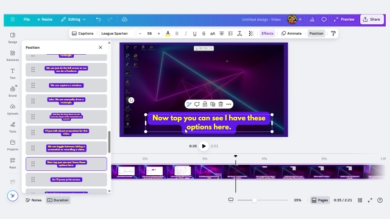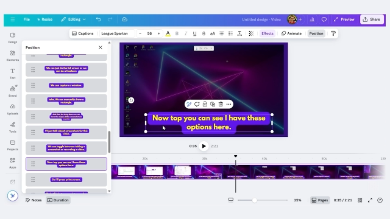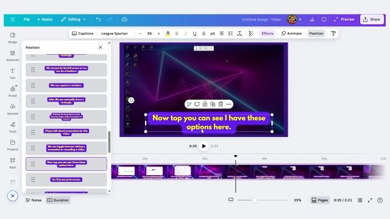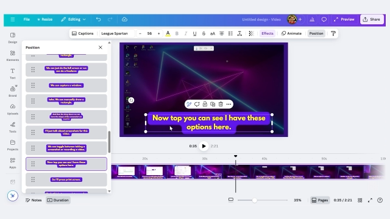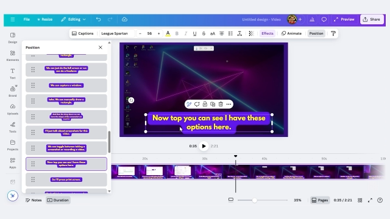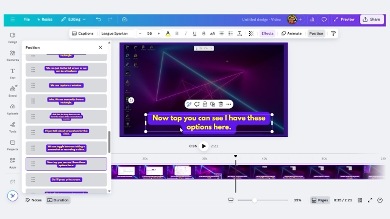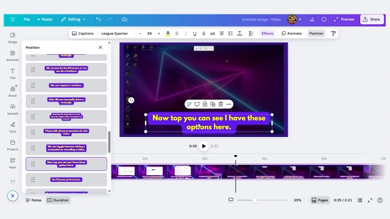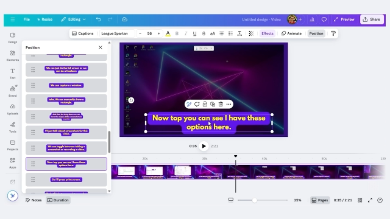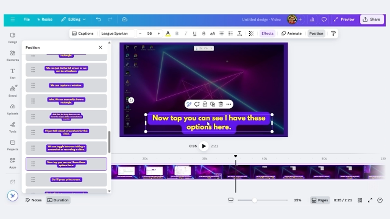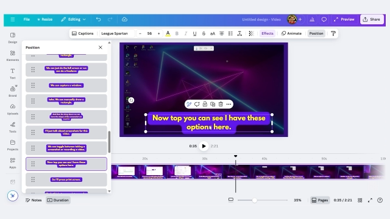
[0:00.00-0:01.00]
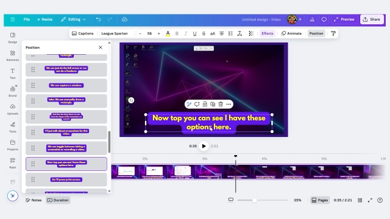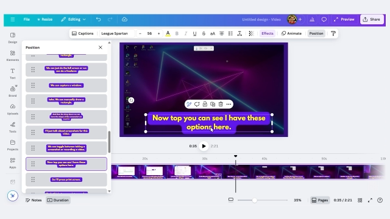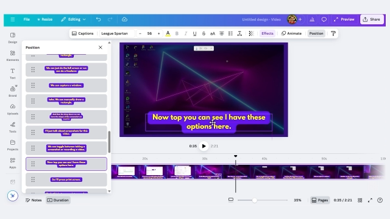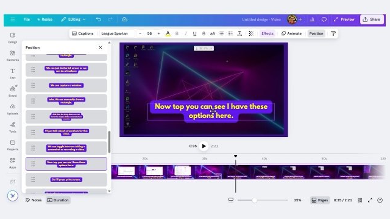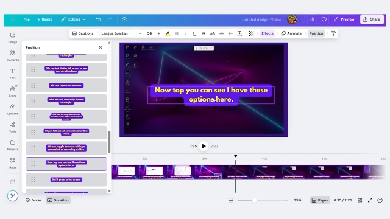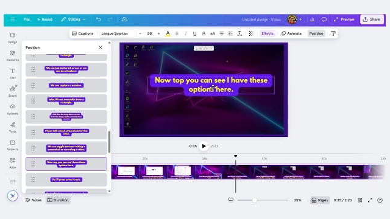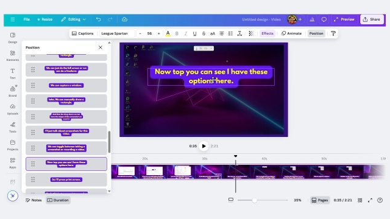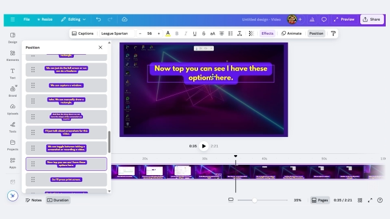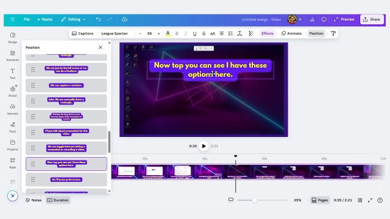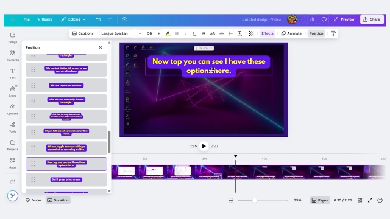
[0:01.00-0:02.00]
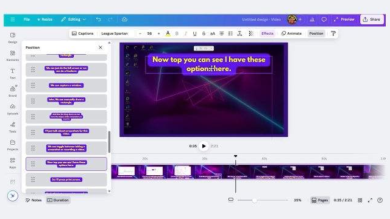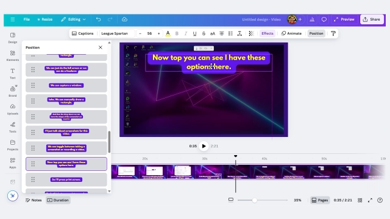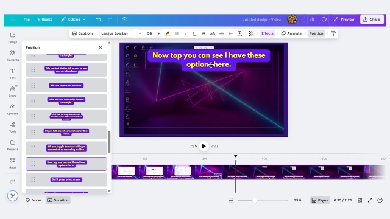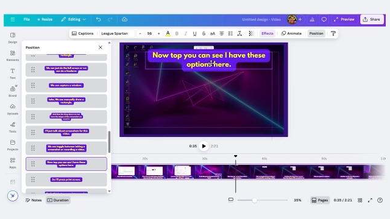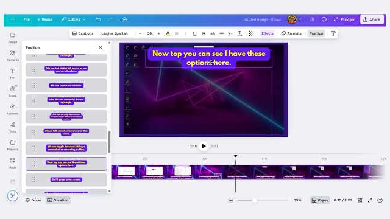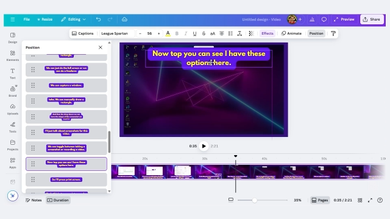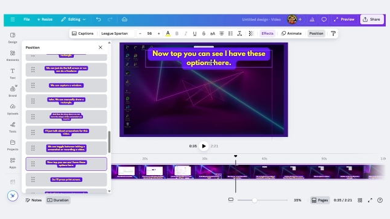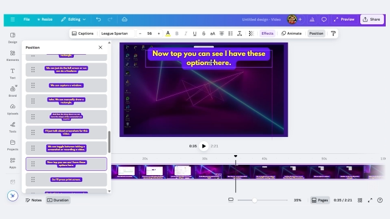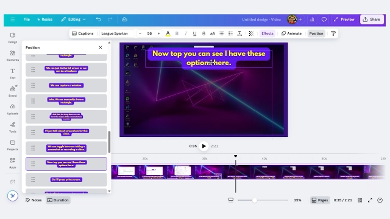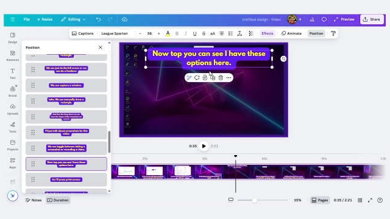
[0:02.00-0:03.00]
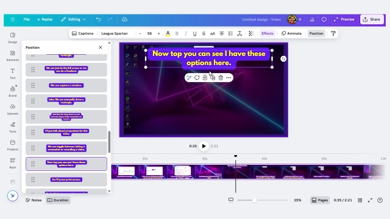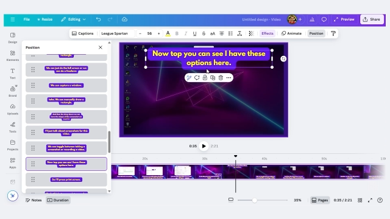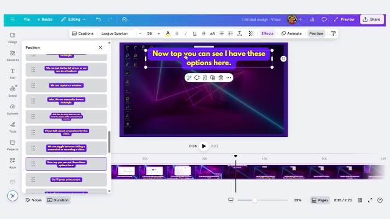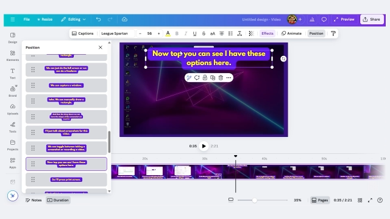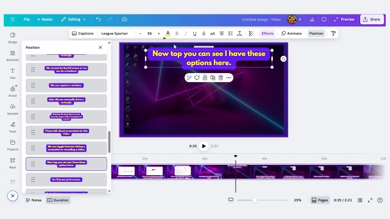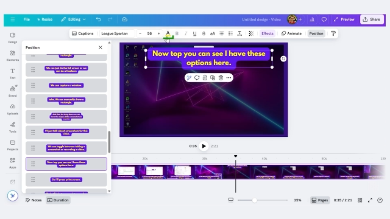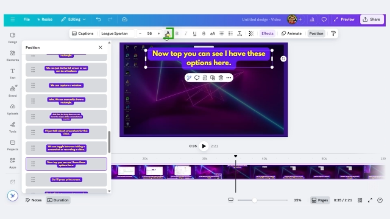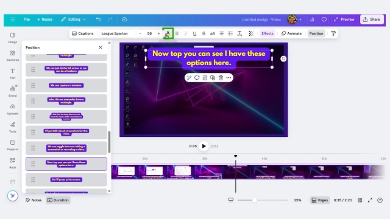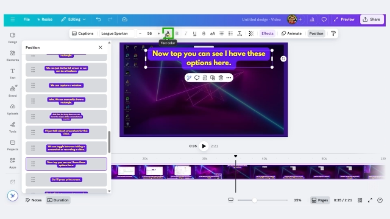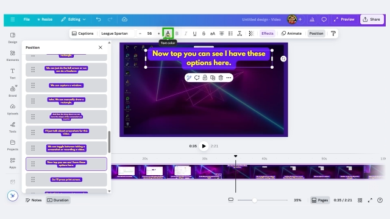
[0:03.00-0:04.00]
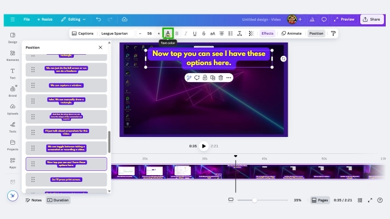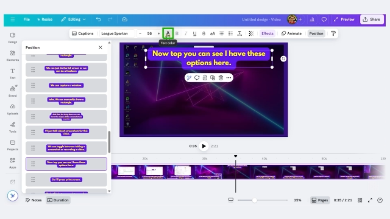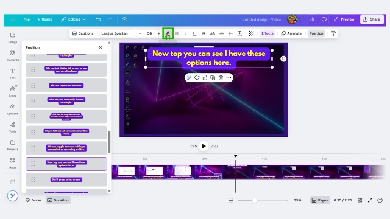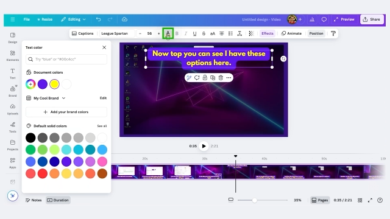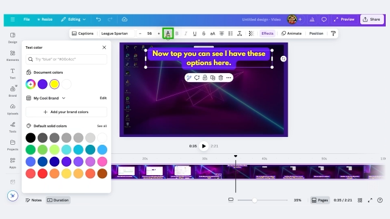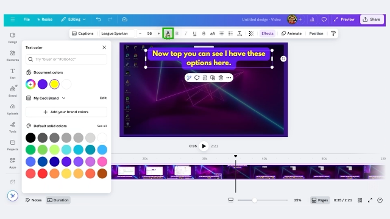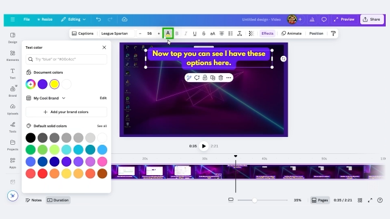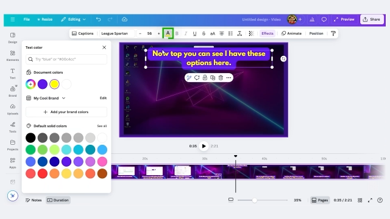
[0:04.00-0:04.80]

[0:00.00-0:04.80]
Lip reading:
Nobody's mouth can be seen.